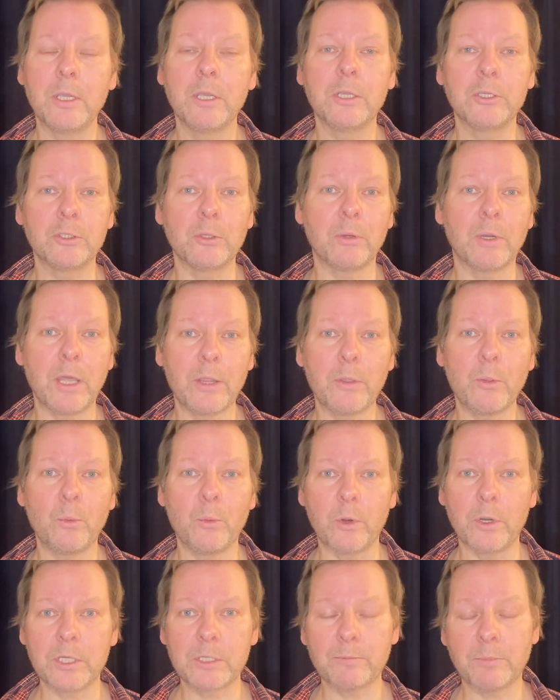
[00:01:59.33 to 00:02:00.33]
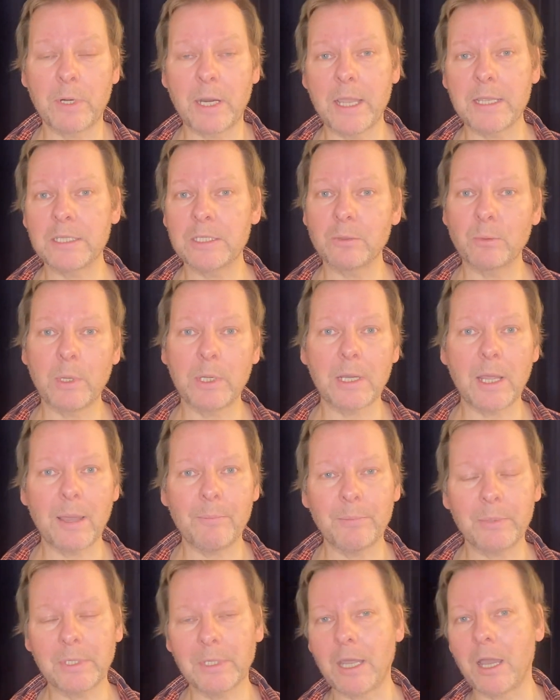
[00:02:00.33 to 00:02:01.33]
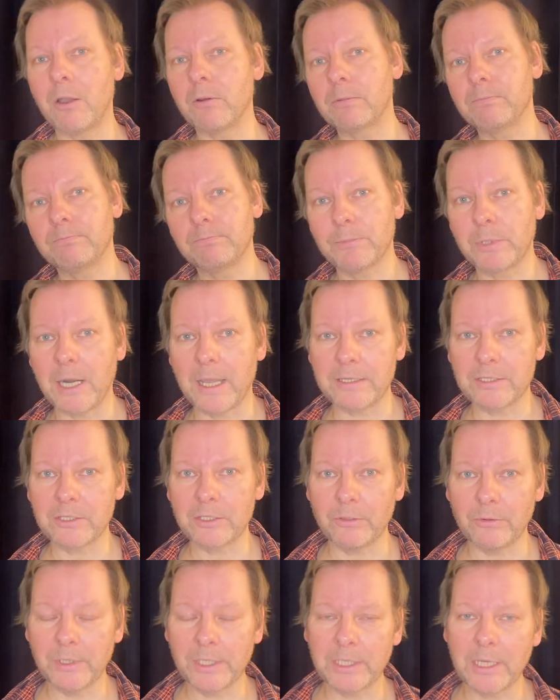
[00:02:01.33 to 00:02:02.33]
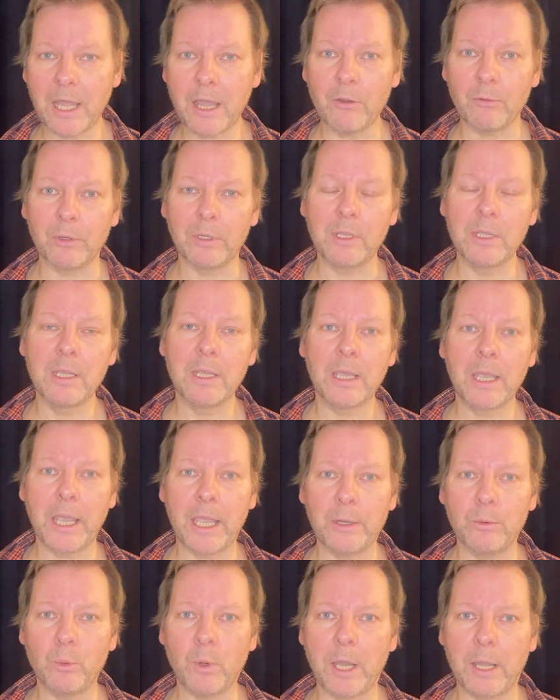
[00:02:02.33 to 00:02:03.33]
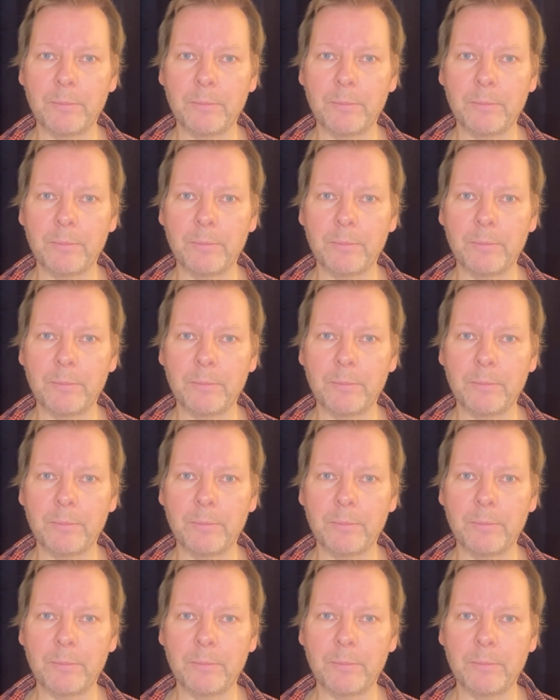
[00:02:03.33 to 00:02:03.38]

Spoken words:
So in other words, prices went up, now prices going down. And why